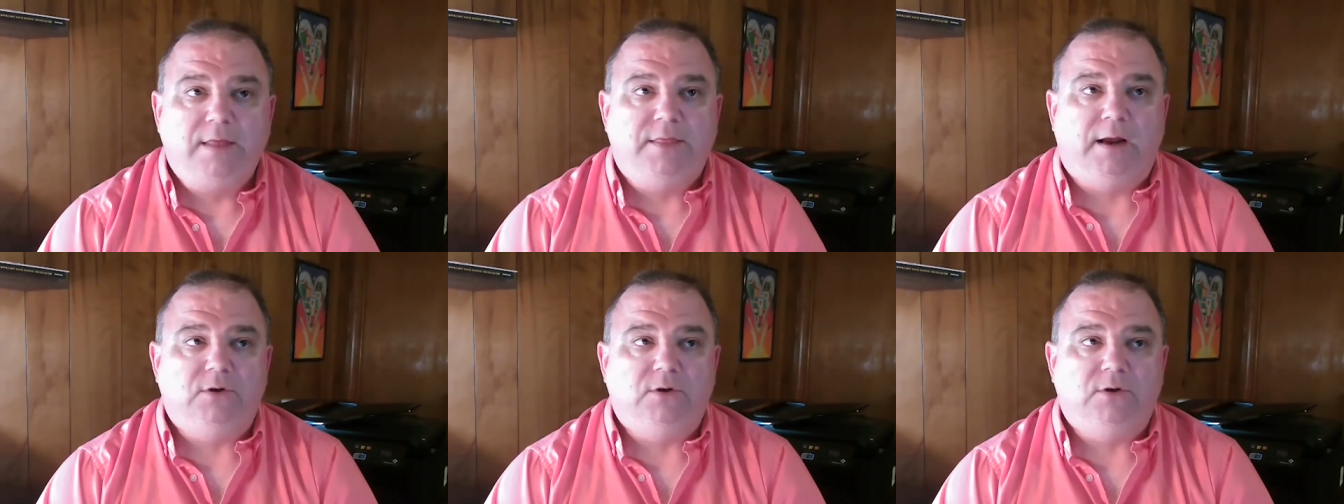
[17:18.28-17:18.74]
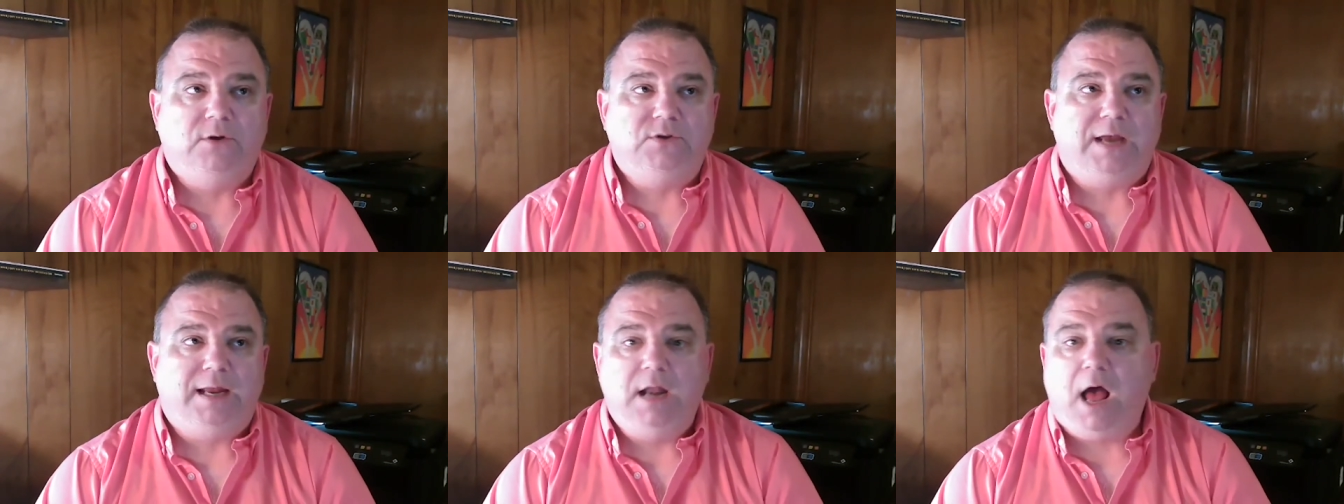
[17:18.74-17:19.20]
There's
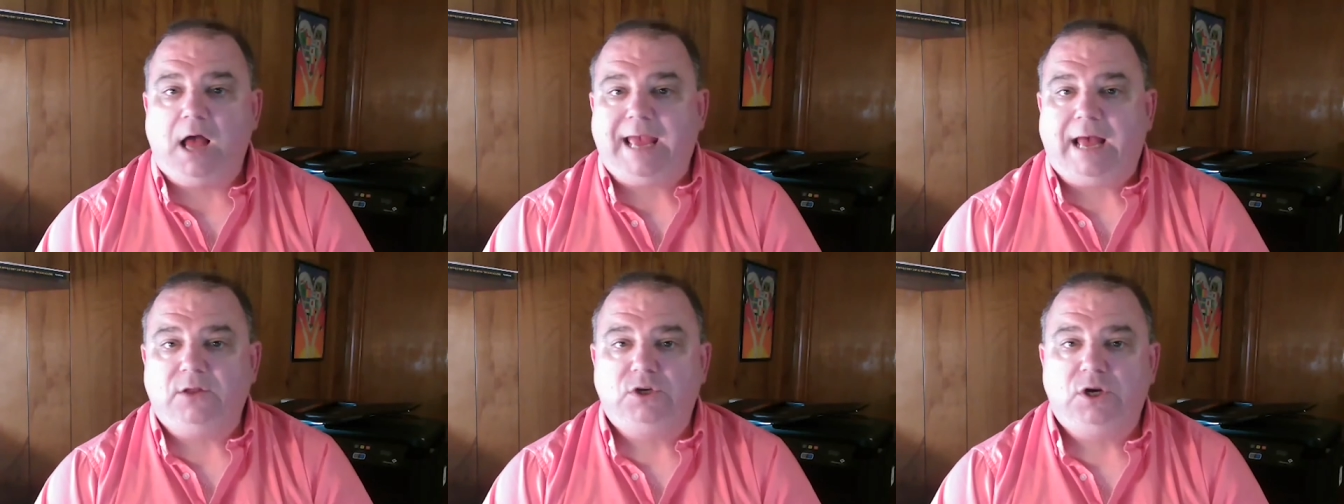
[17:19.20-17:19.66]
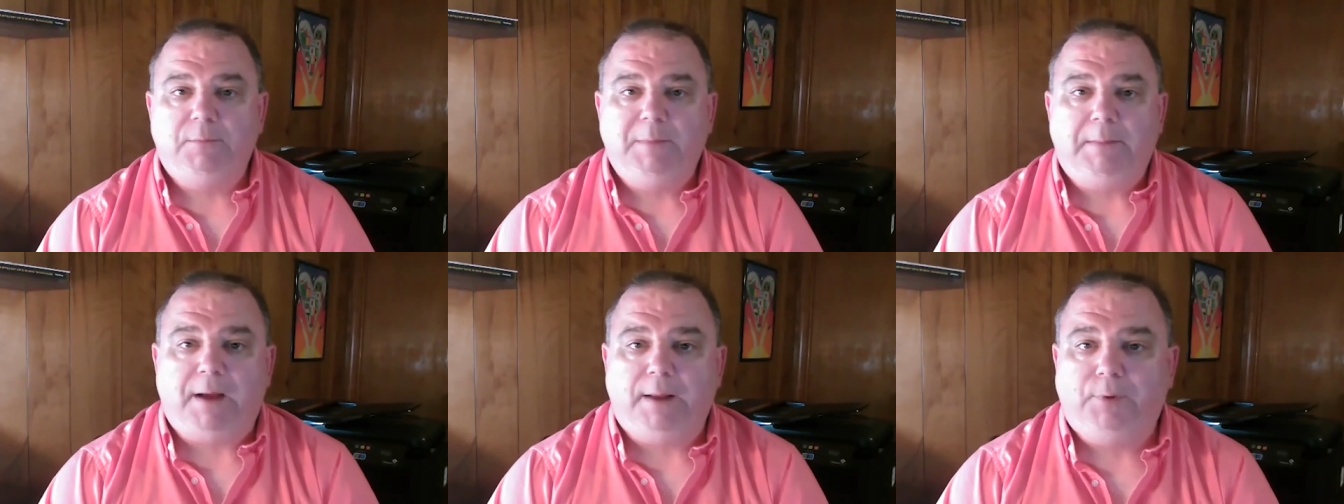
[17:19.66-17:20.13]
a knockout
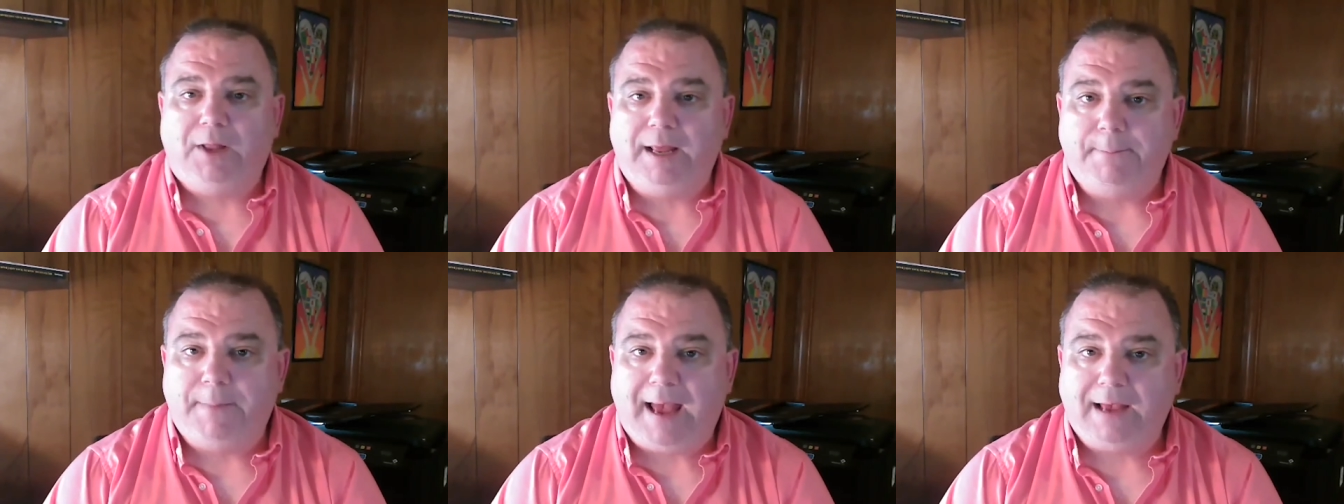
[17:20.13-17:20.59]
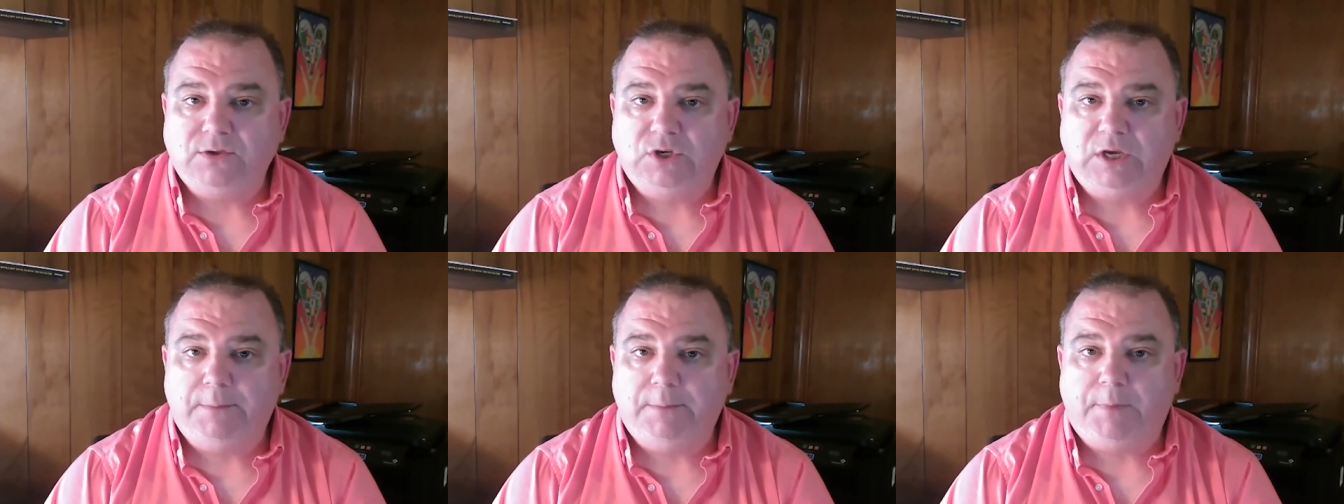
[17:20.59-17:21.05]
tournament by playing
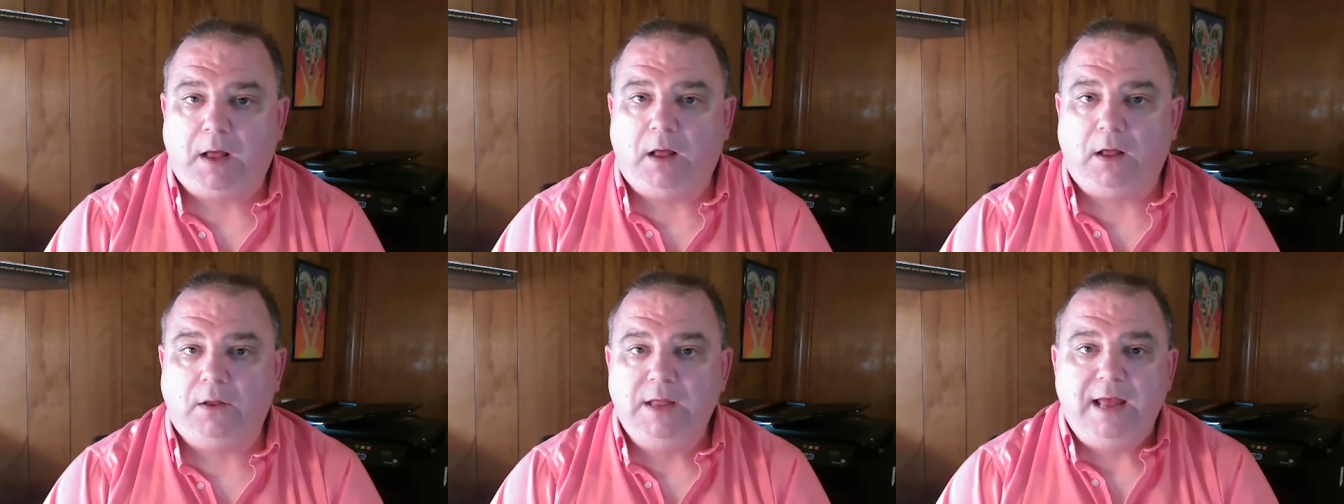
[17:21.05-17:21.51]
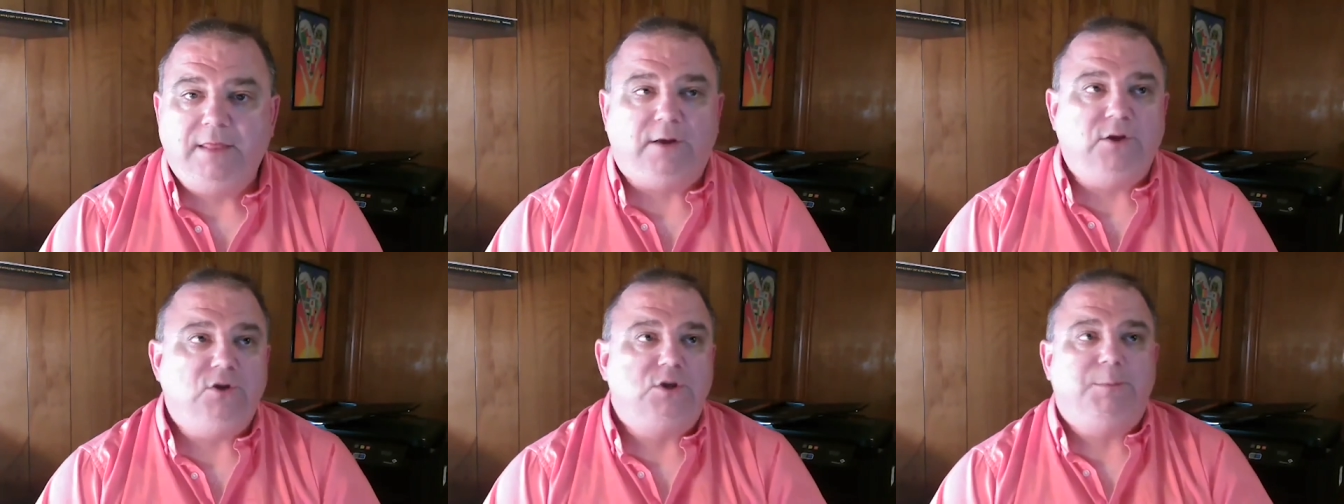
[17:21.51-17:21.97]
basketball. There
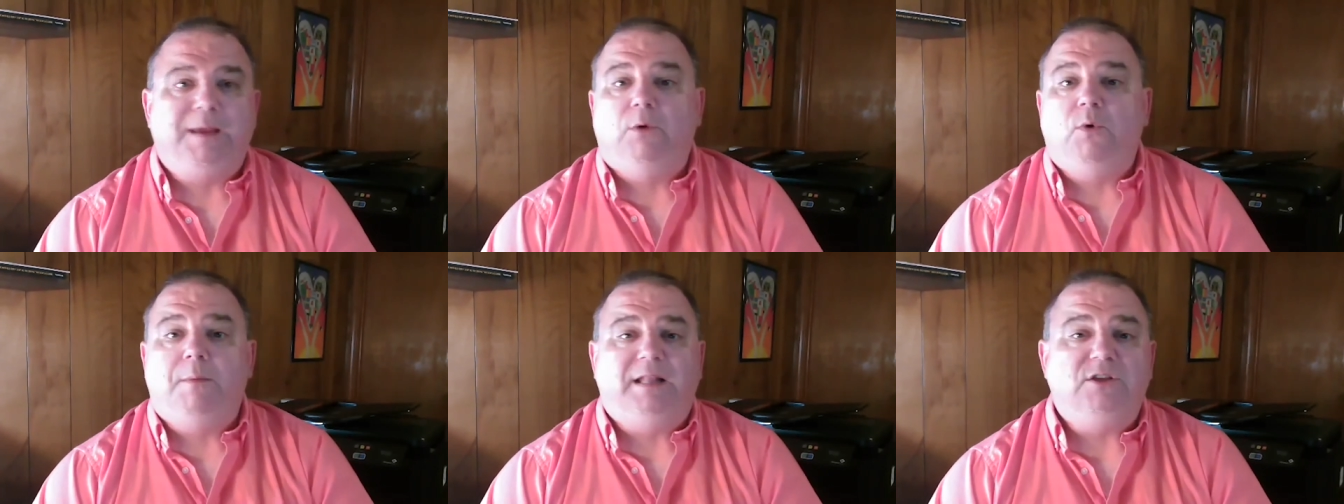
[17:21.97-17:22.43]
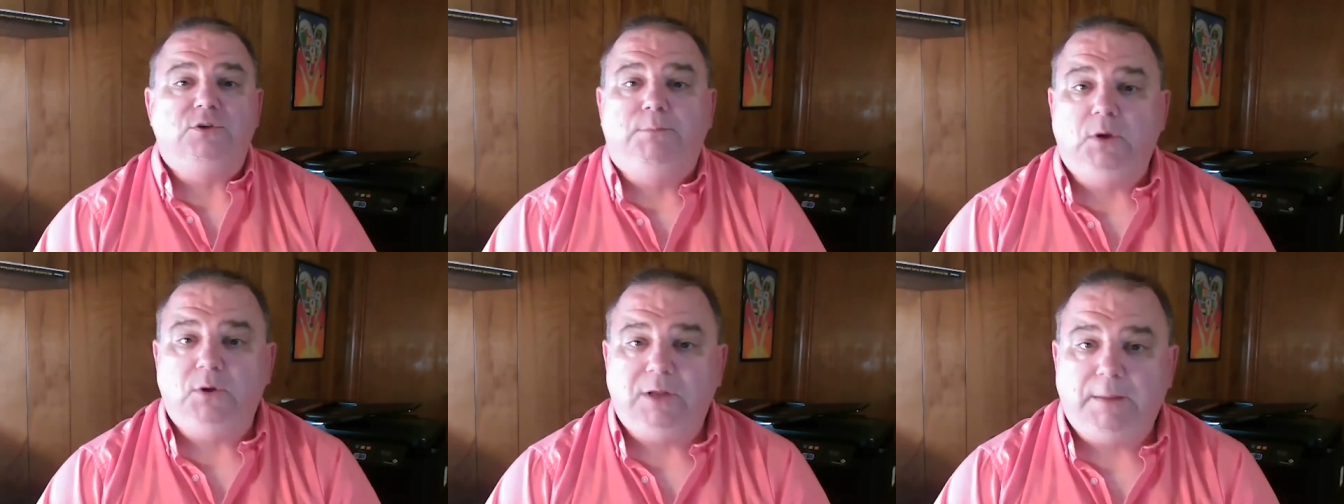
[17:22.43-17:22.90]
used to be a womanless
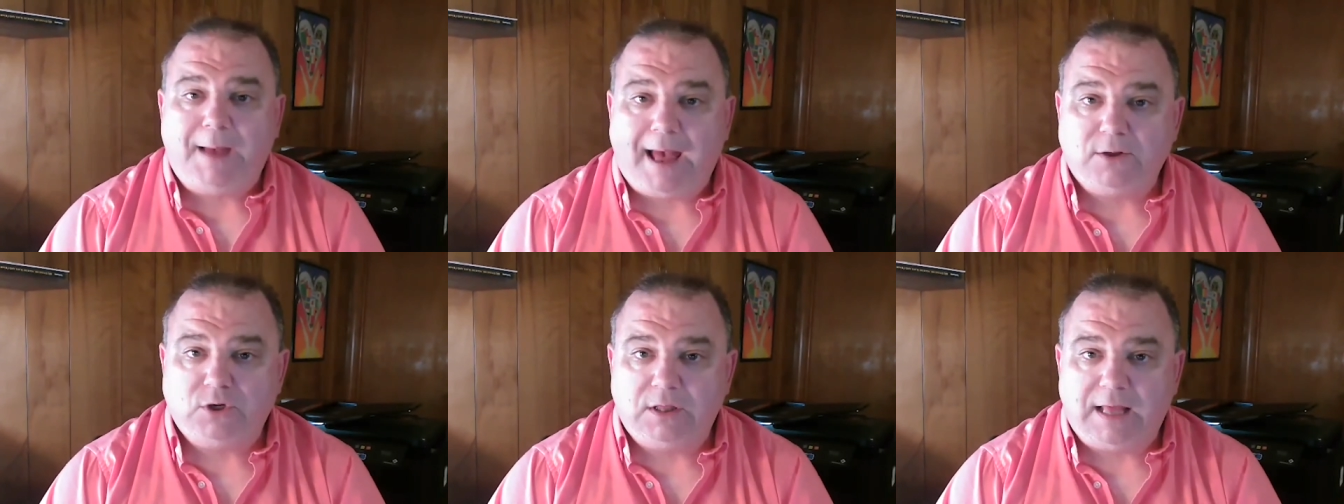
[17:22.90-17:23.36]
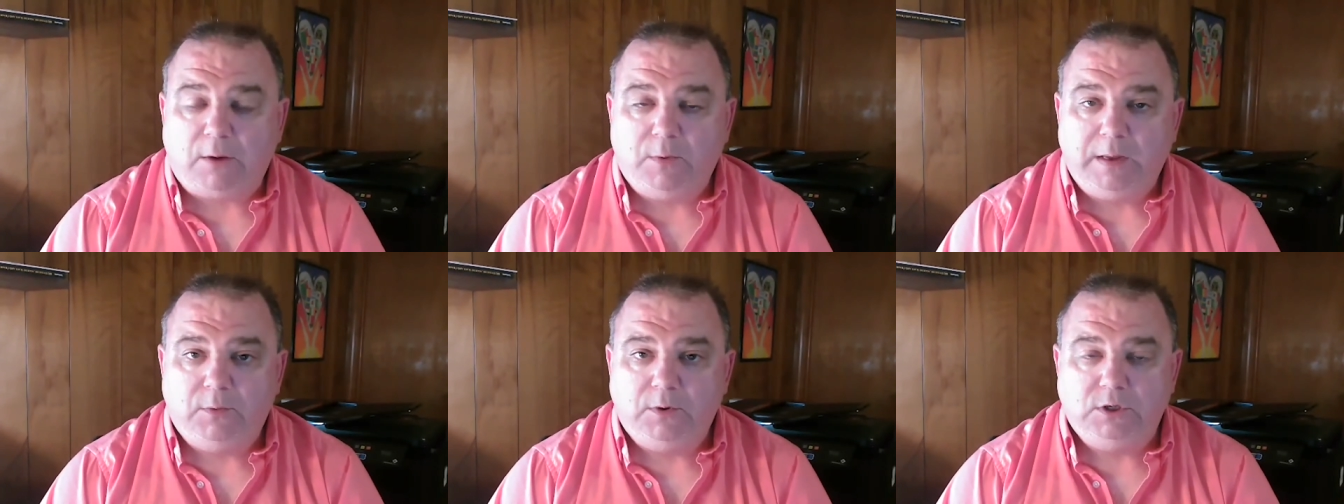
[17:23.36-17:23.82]
beauty pageant that
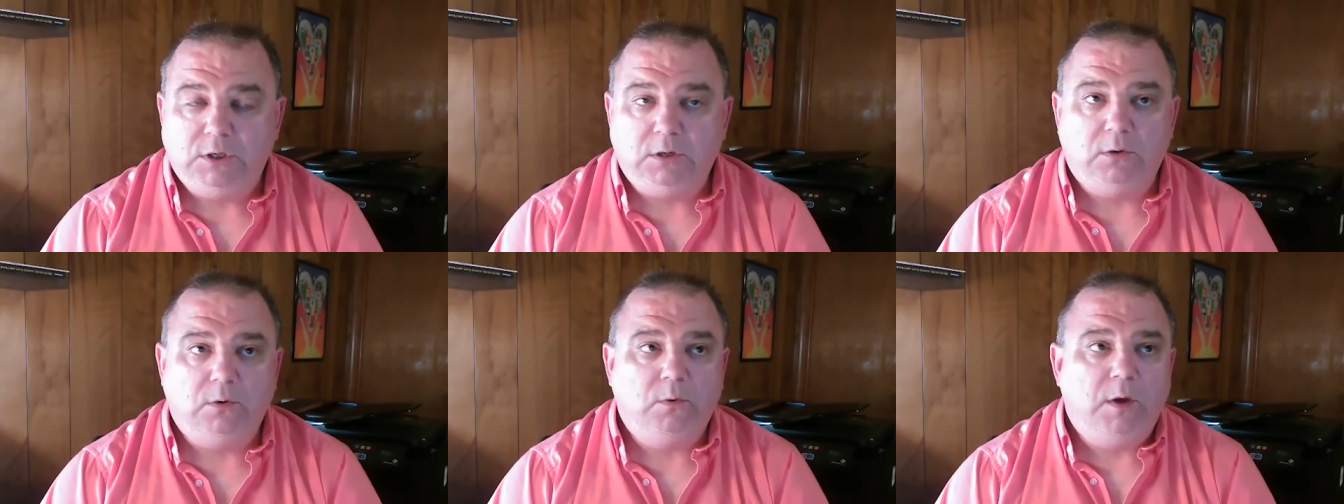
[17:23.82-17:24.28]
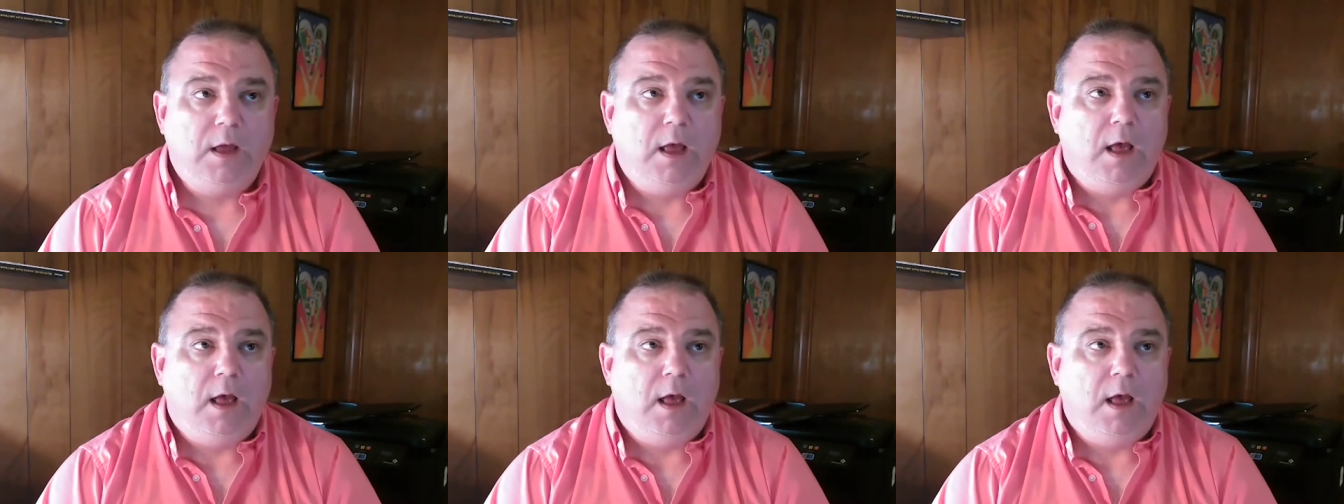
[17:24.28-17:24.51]
we would do.